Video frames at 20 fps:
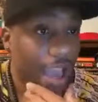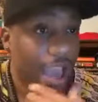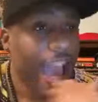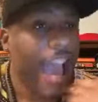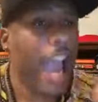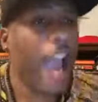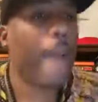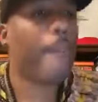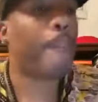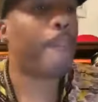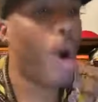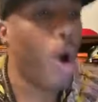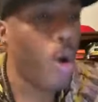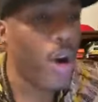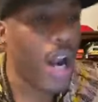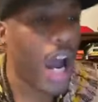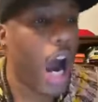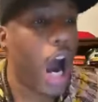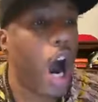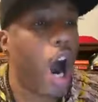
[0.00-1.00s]

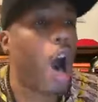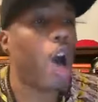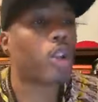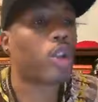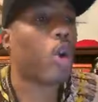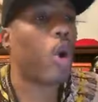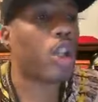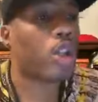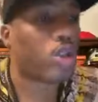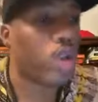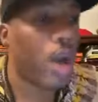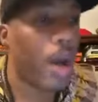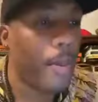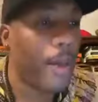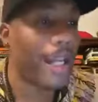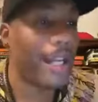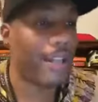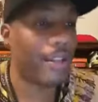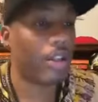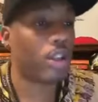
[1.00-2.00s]
Egbuna also
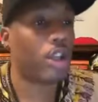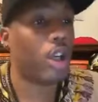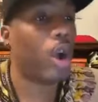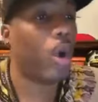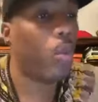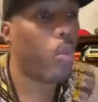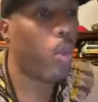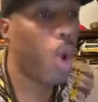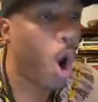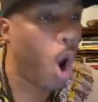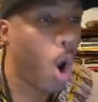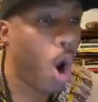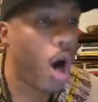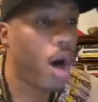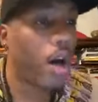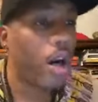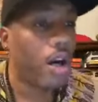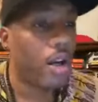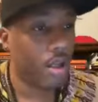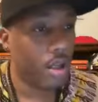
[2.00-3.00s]
attributed to the
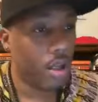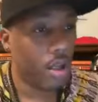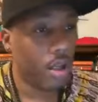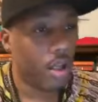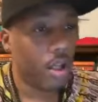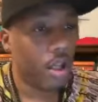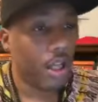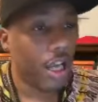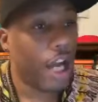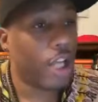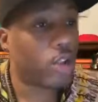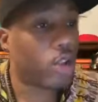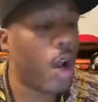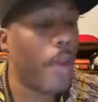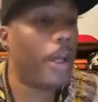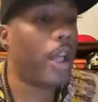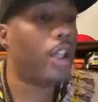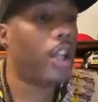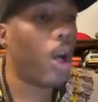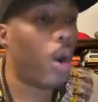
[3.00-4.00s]
war,
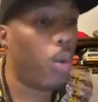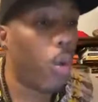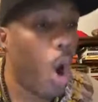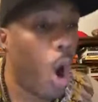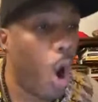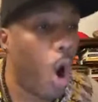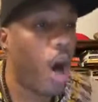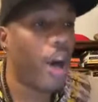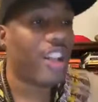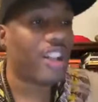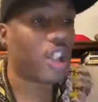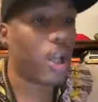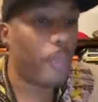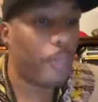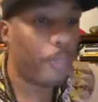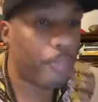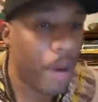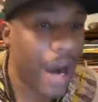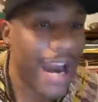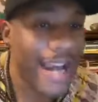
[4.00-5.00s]
attributed the war
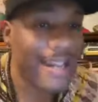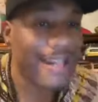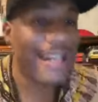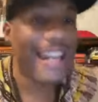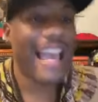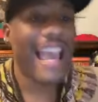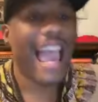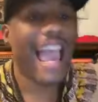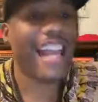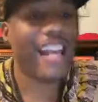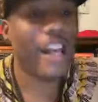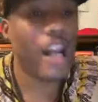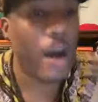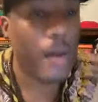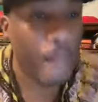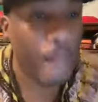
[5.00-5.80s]
to Britain and the